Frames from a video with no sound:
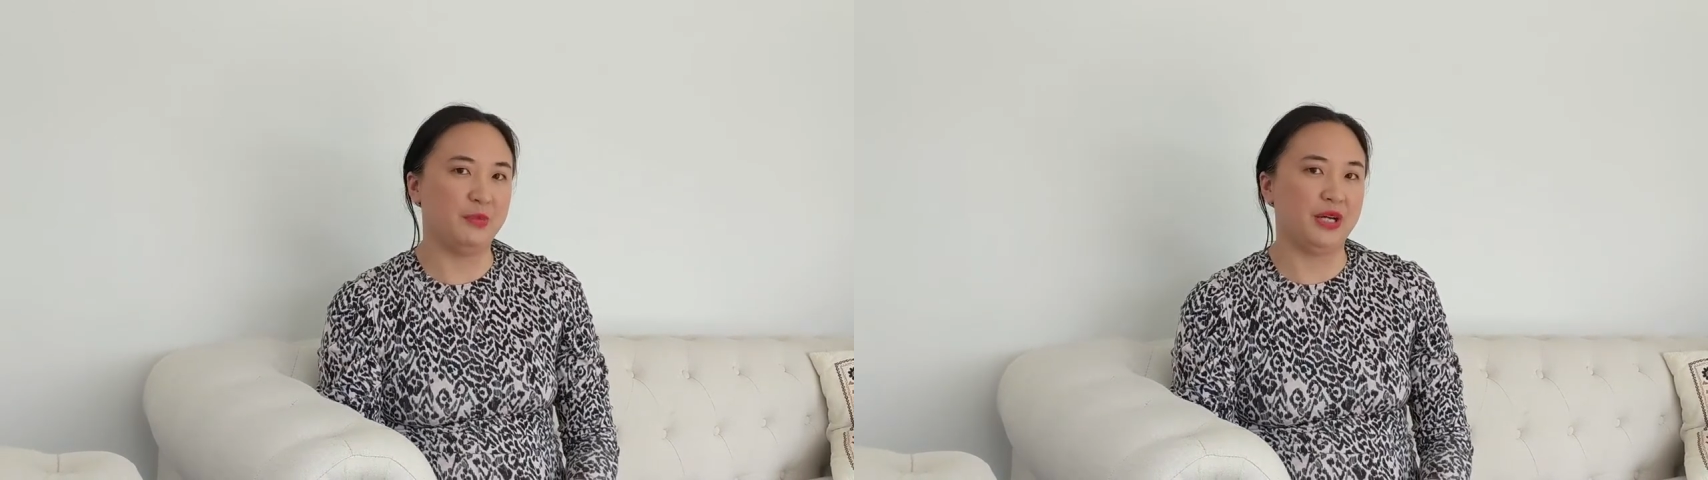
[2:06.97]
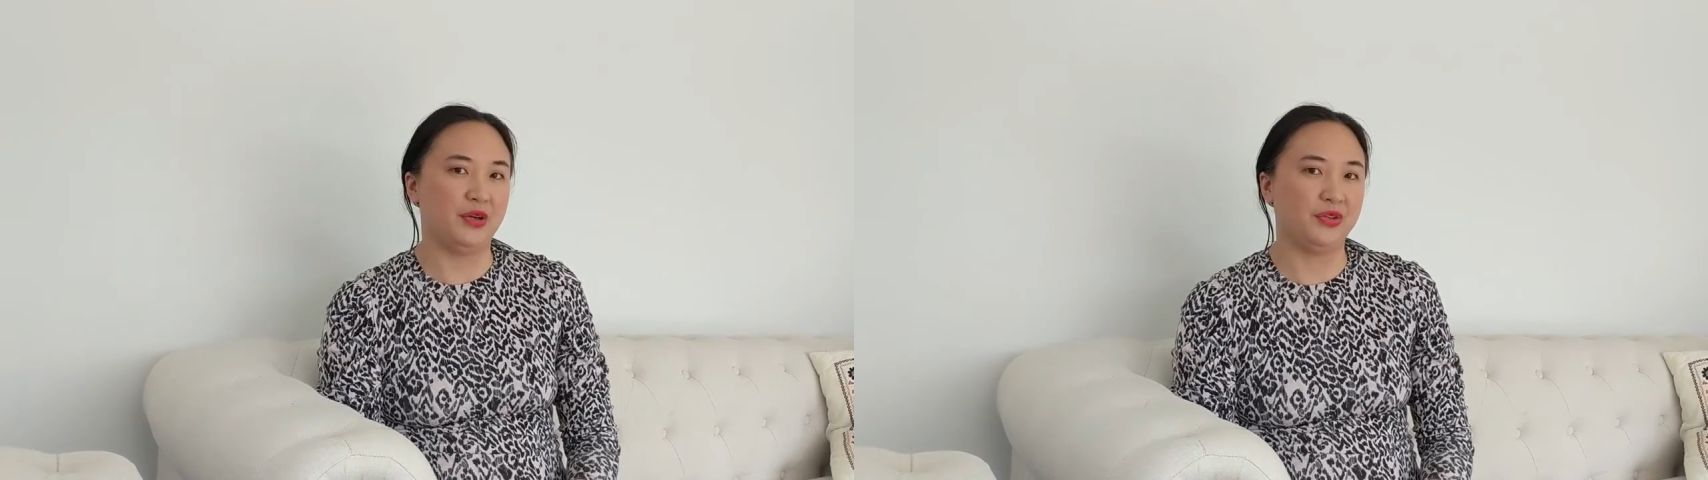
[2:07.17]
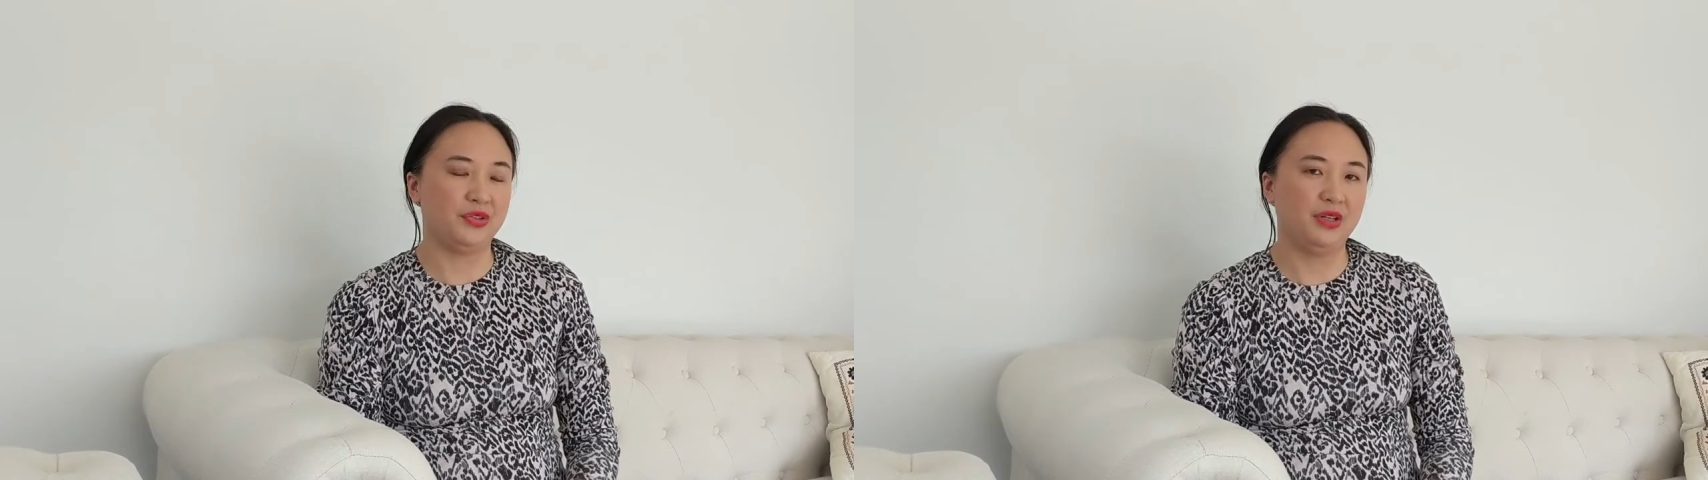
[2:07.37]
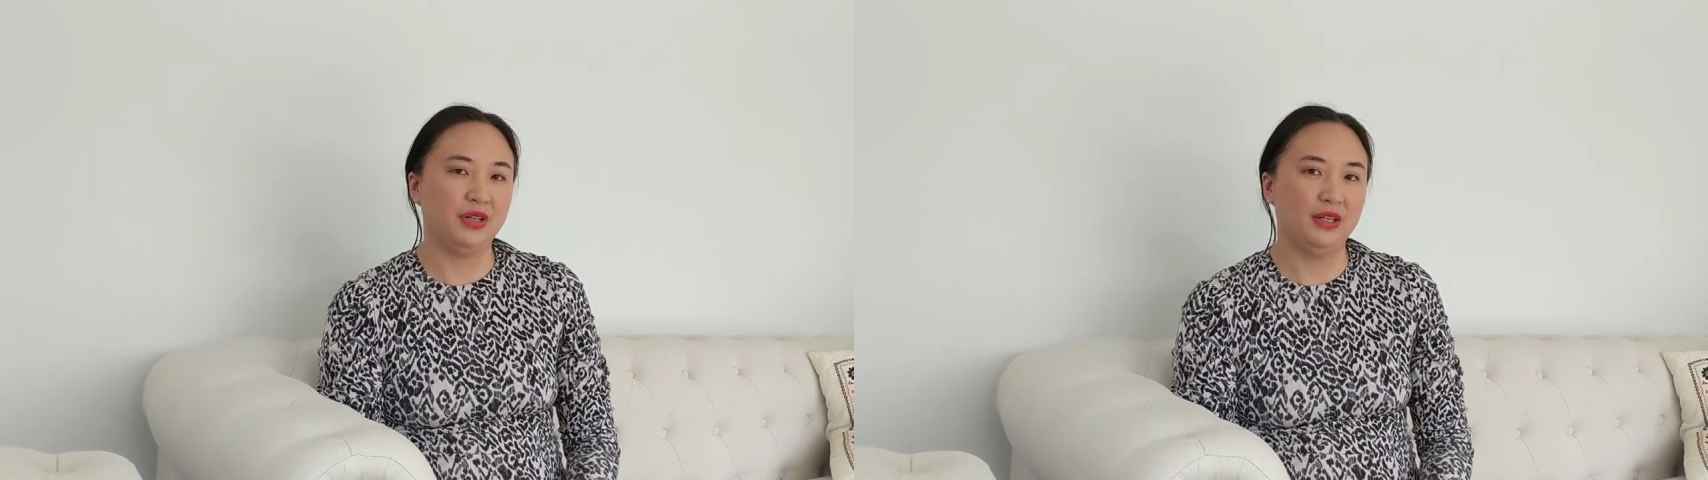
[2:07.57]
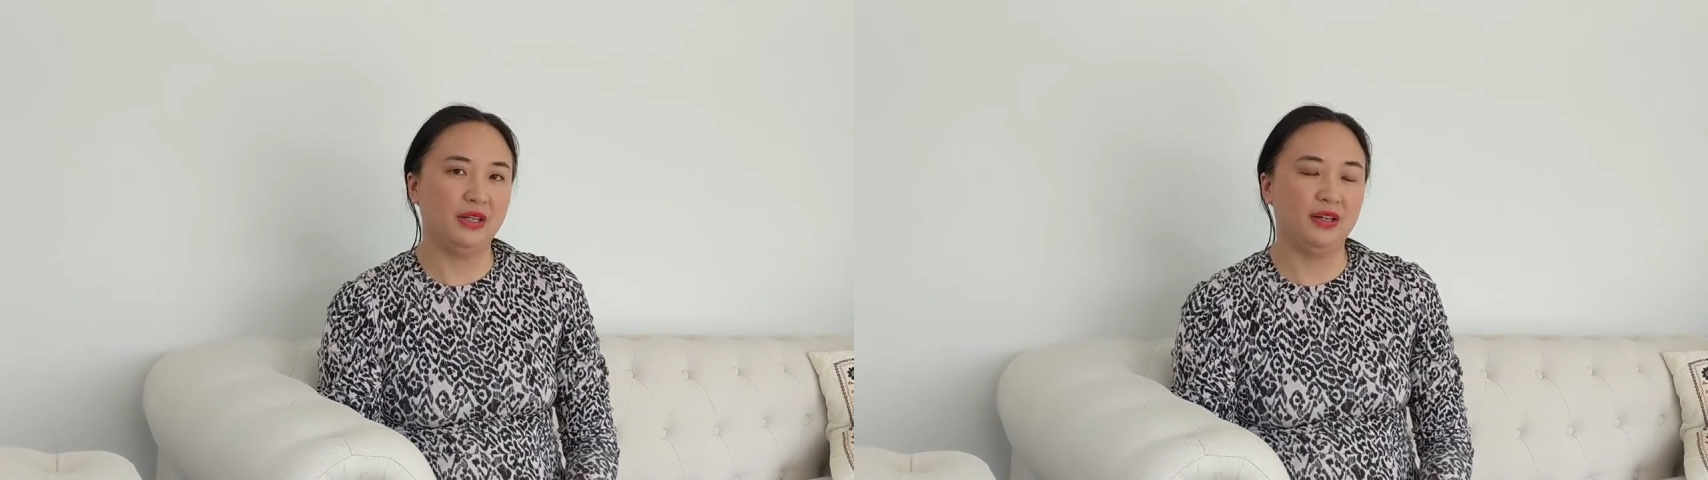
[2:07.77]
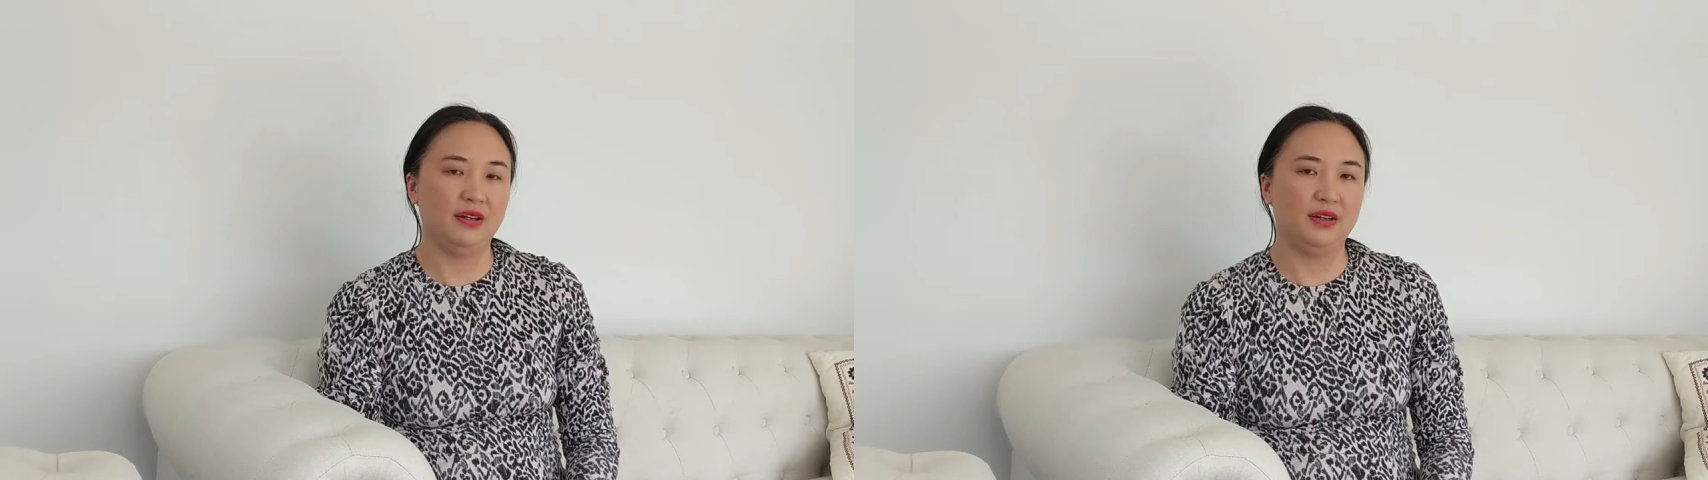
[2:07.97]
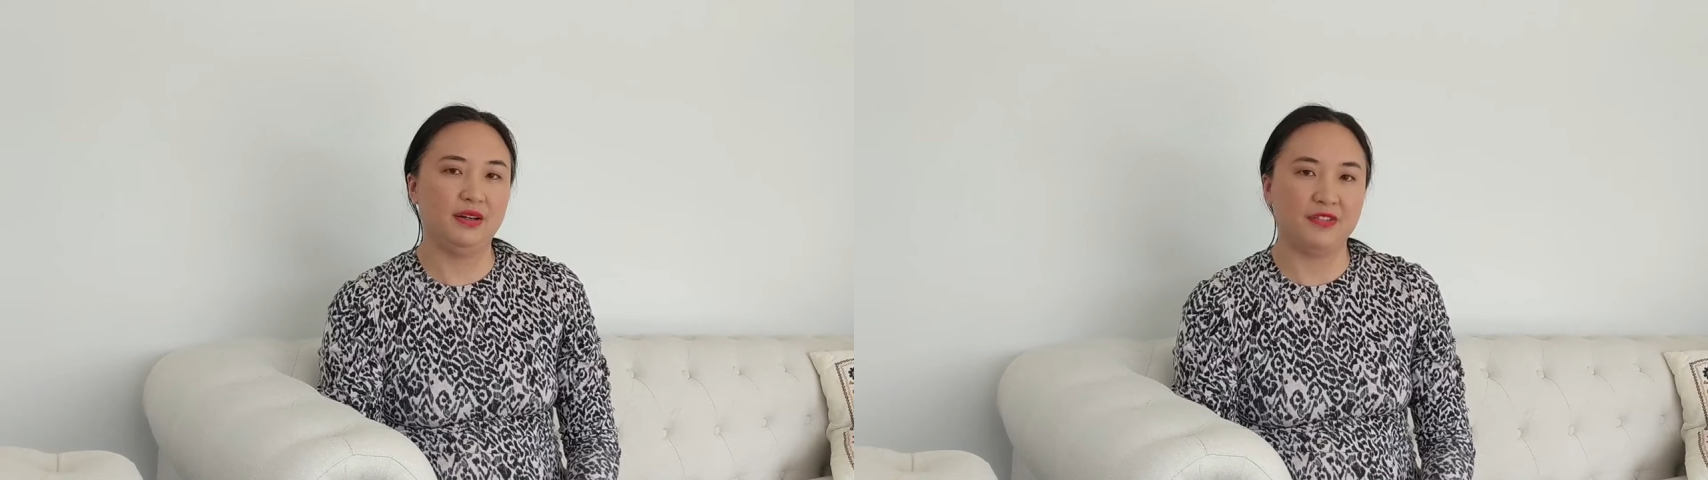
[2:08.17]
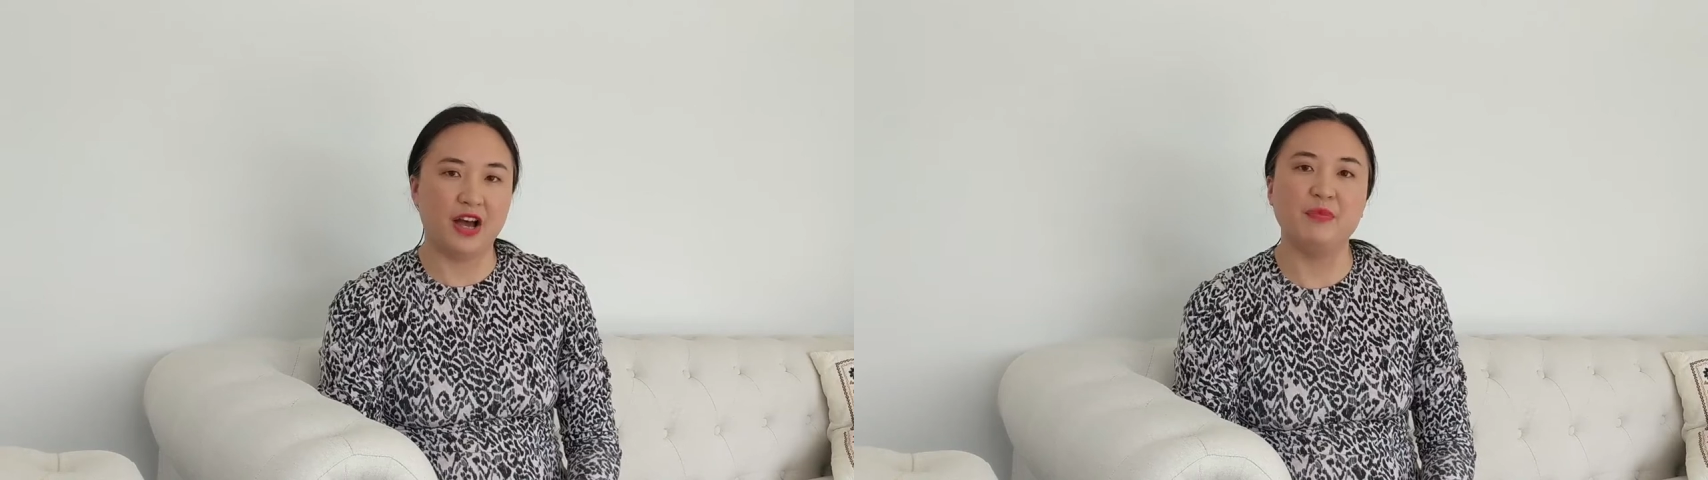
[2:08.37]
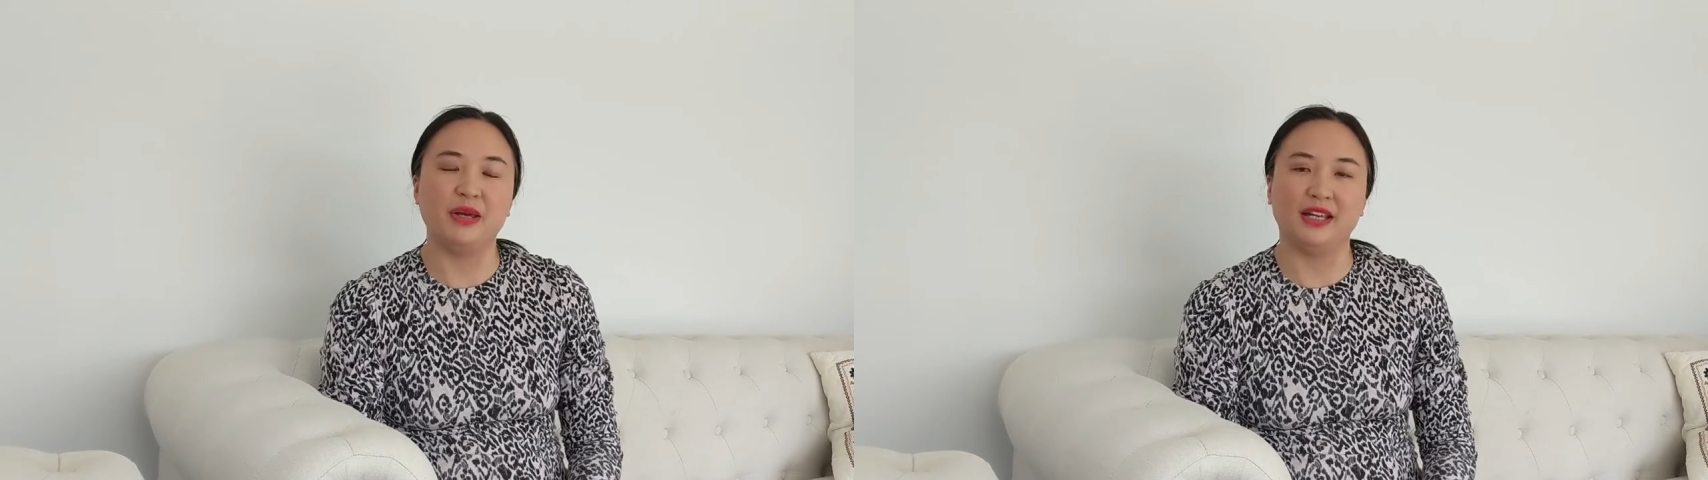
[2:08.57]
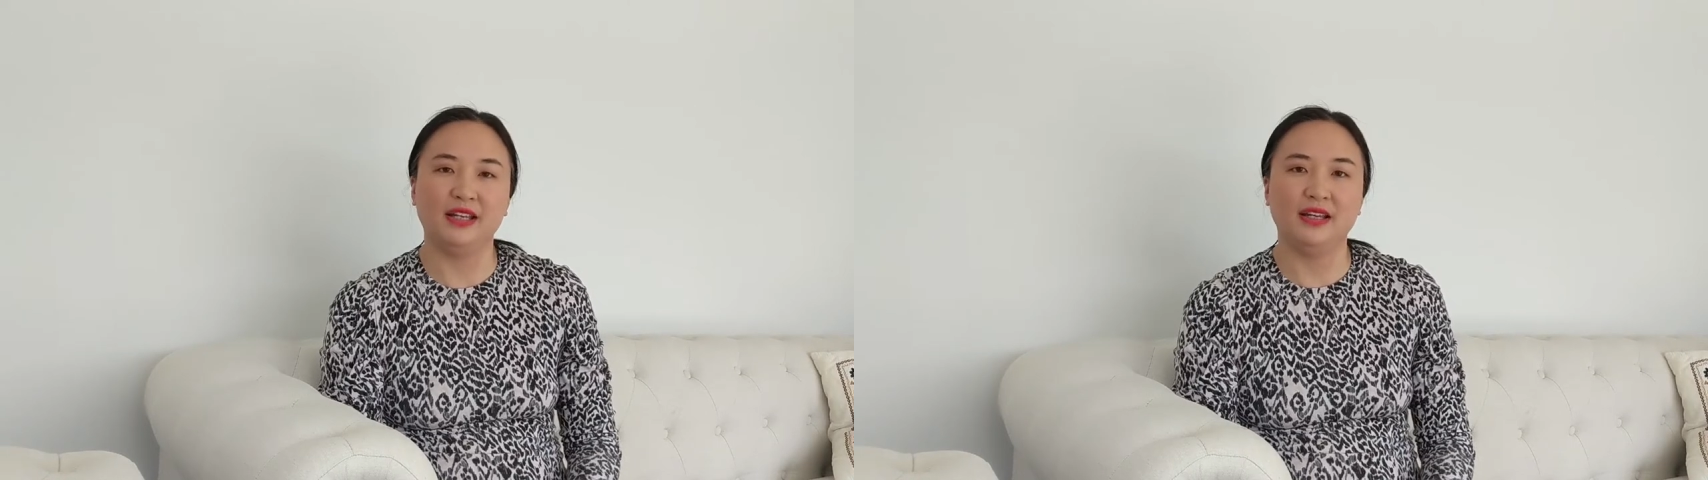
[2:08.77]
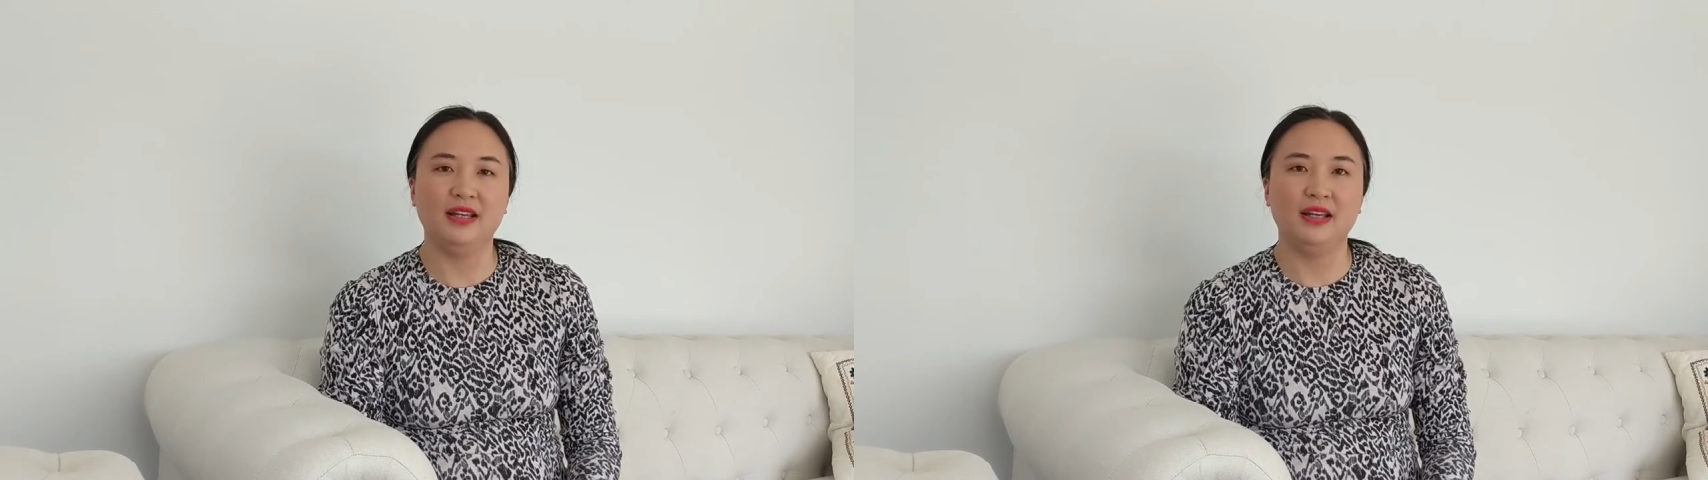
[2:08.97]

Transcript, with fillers: about farming,